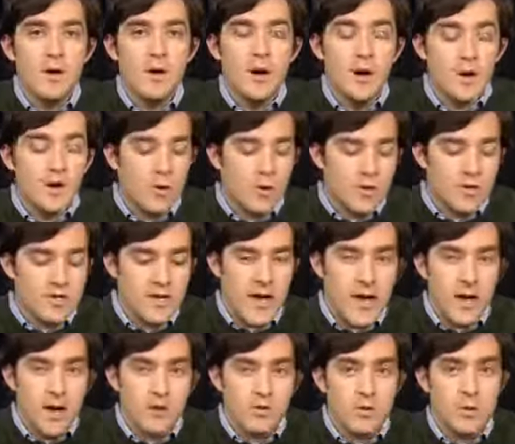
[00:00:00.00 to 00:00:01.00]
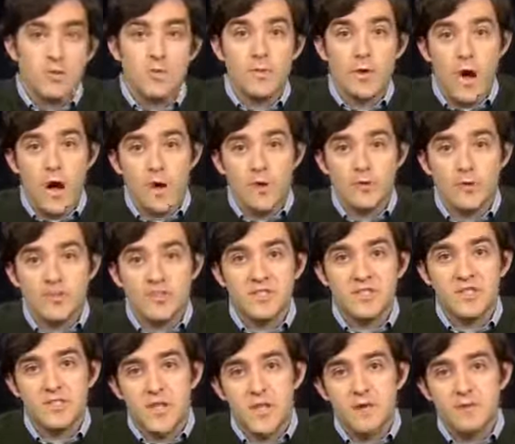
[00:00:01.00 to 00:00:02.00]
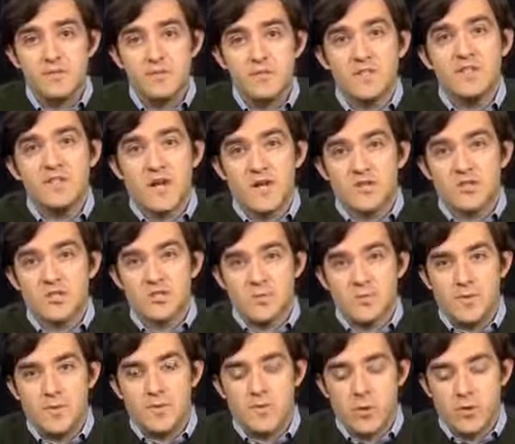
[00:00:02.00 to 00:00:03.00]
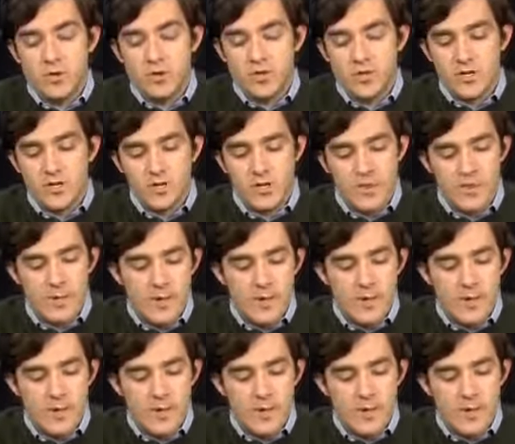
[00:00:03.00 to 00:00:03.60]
according to how Congress itself decides it should be apportioned.